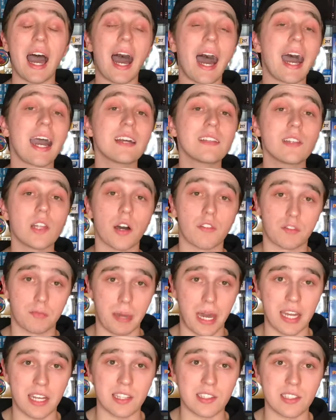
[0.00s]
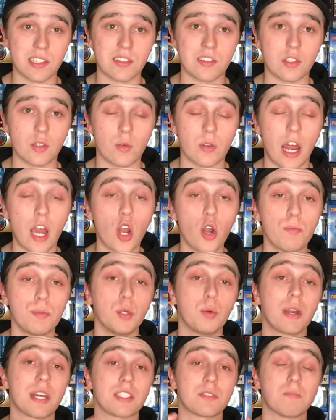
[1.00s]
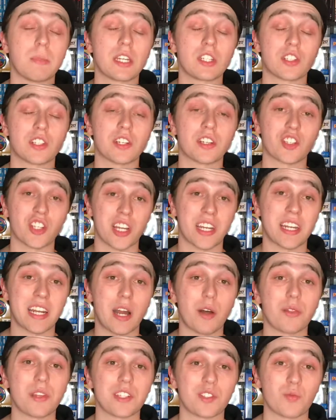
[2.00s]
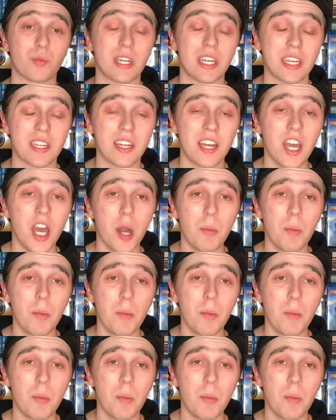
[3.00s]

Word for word: I loved Paddington two, and I hope you guys make sure to check it out this weekend.